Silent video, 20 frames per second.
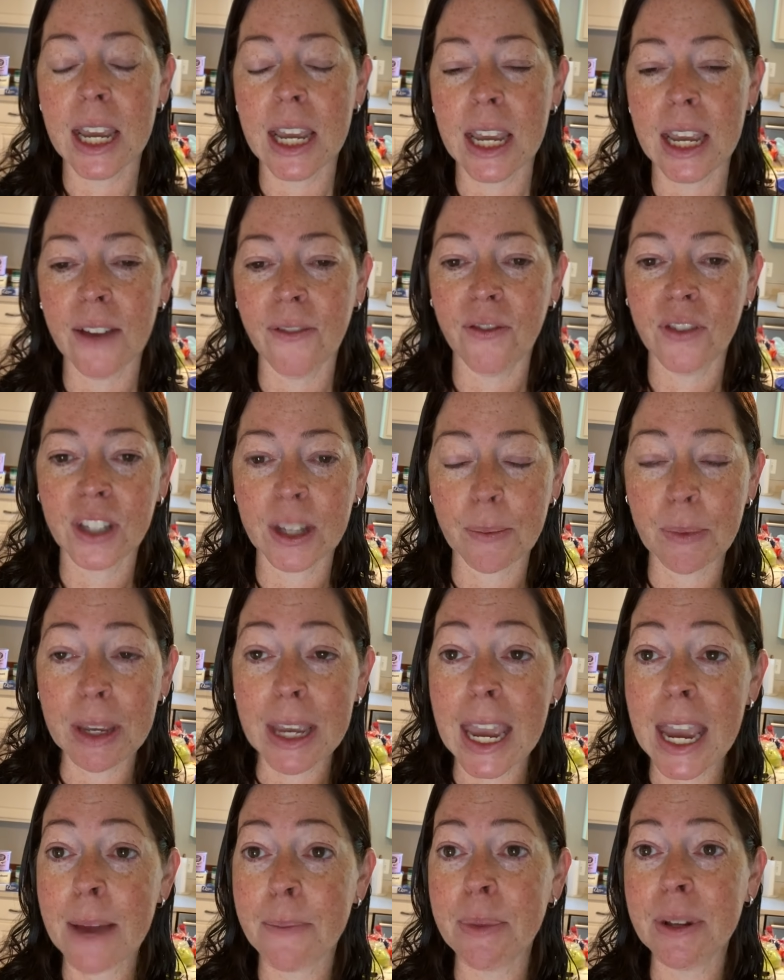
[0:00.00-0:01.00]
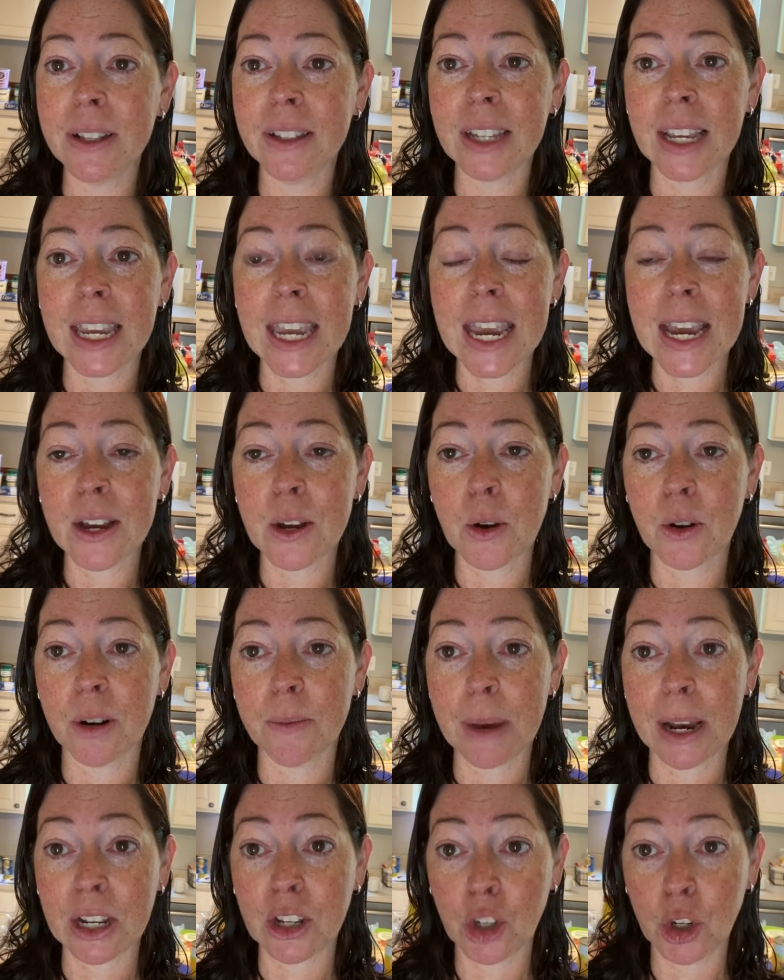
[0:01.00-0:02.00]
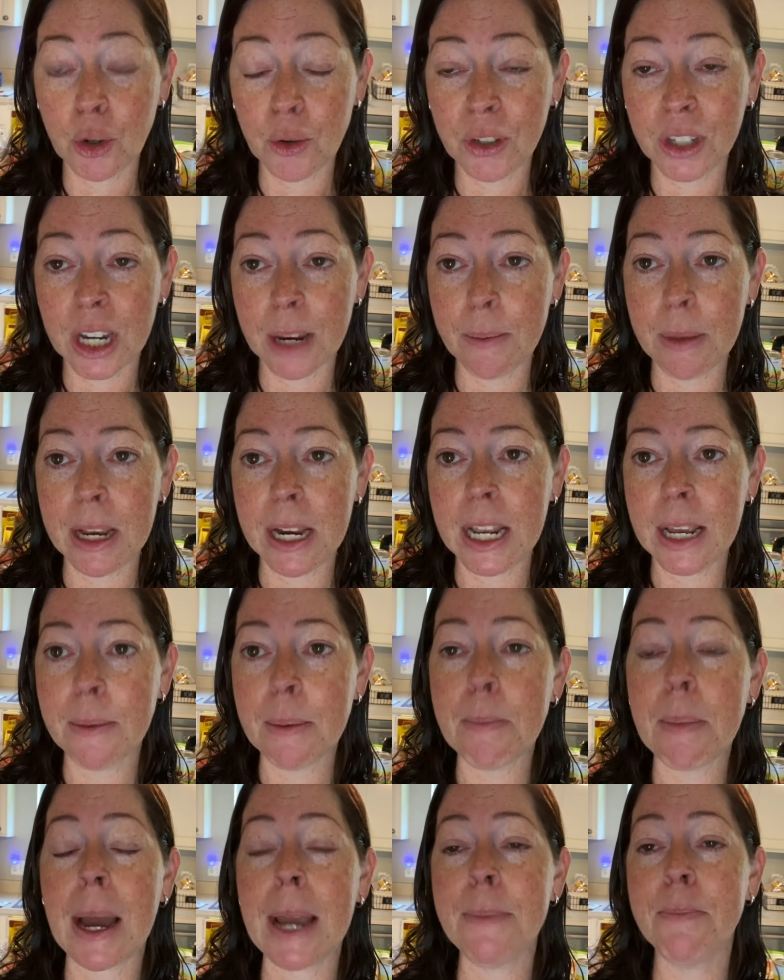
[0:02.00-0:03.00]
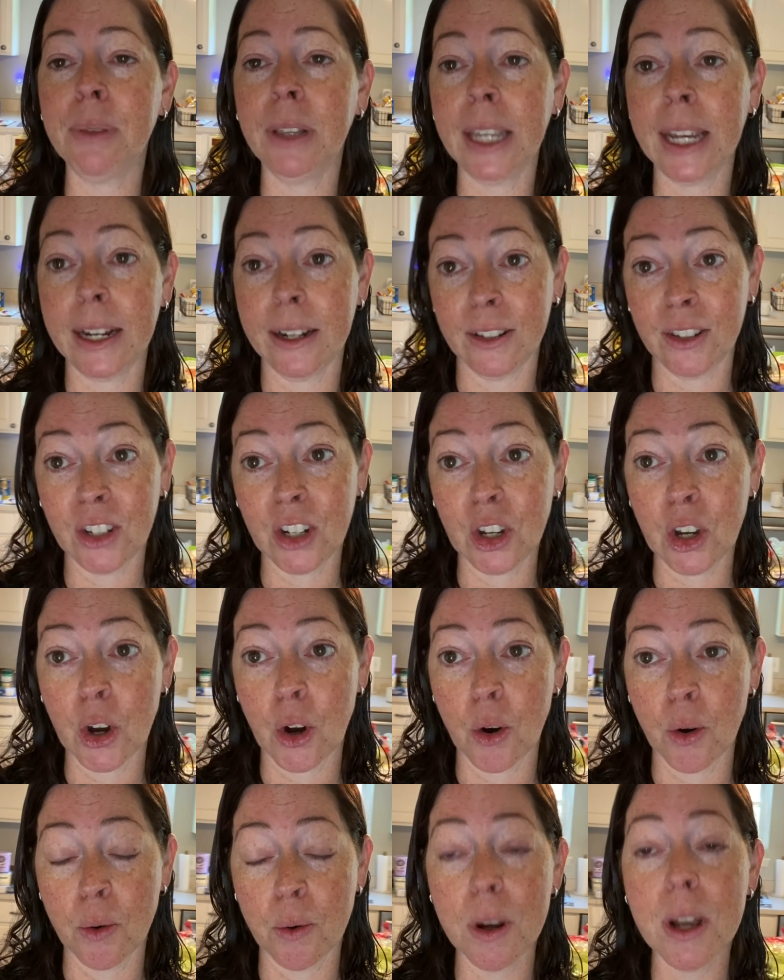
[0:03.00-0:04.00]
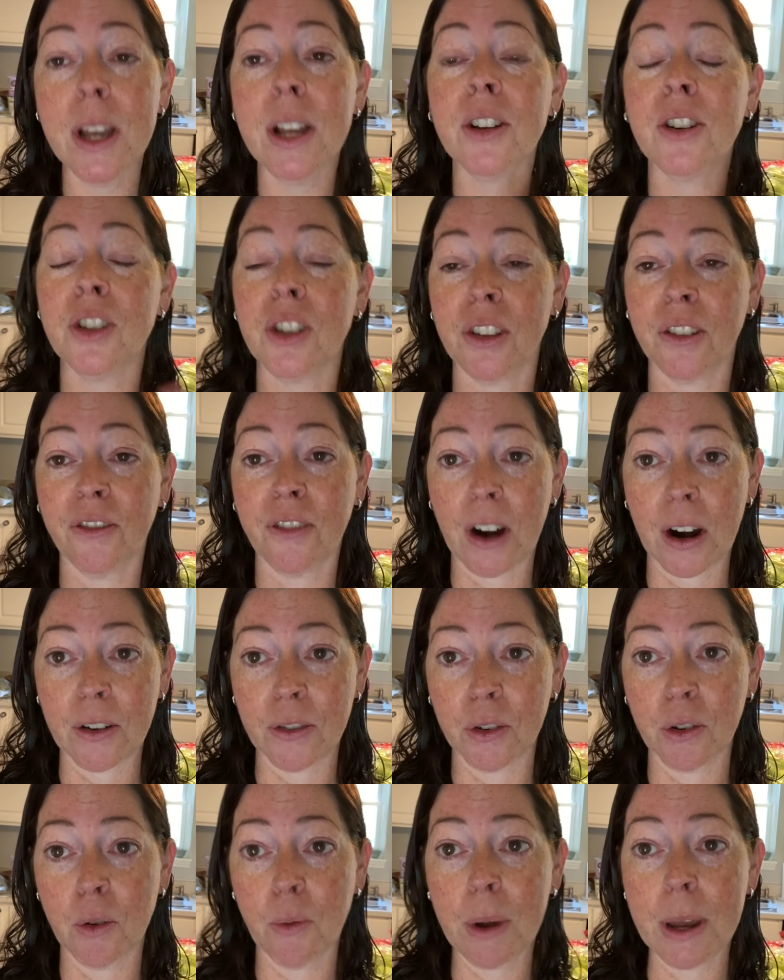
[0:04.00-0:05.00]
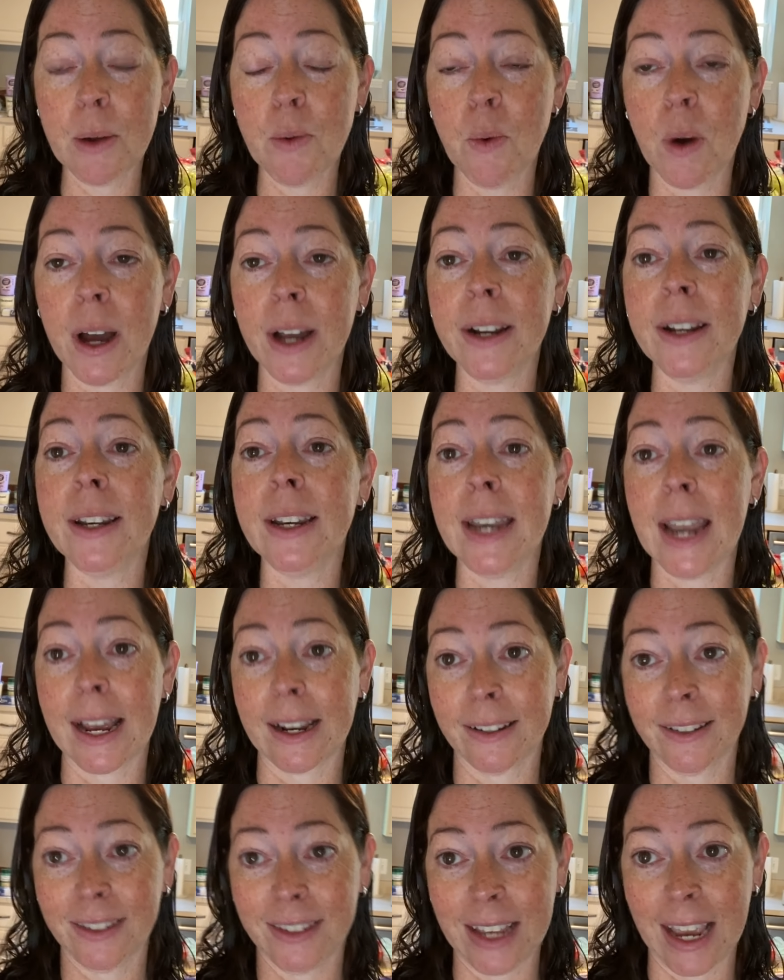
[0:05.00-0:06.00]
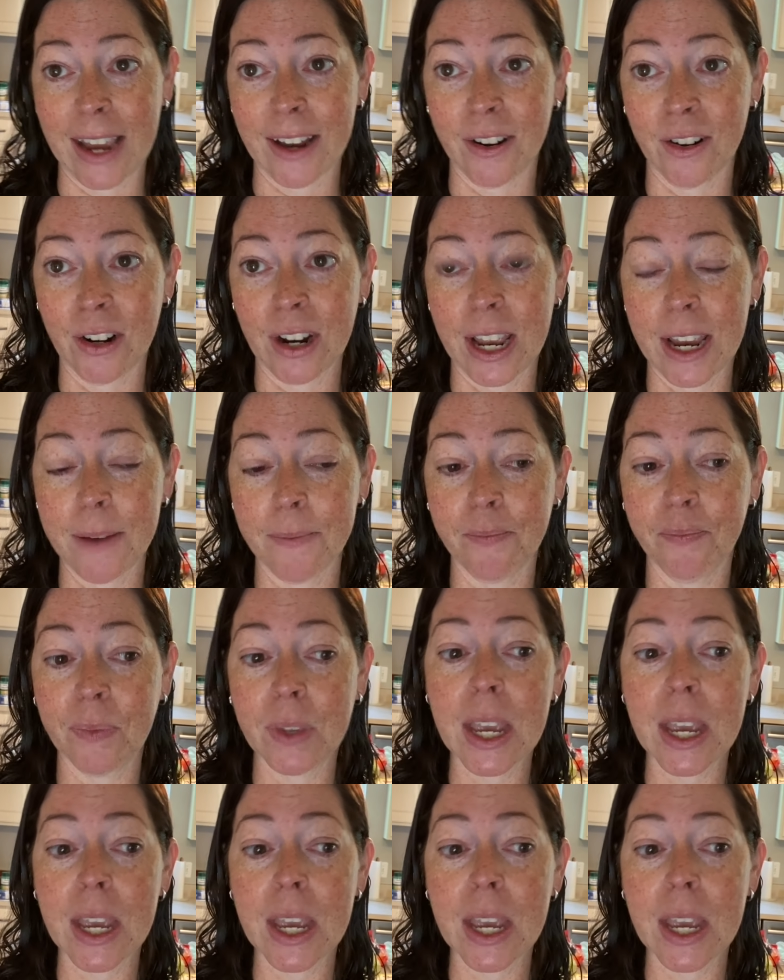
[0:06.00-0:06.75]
If something happens, I can't go to my Tuesday meeting. My plan is to go to the farther away one next Saturday.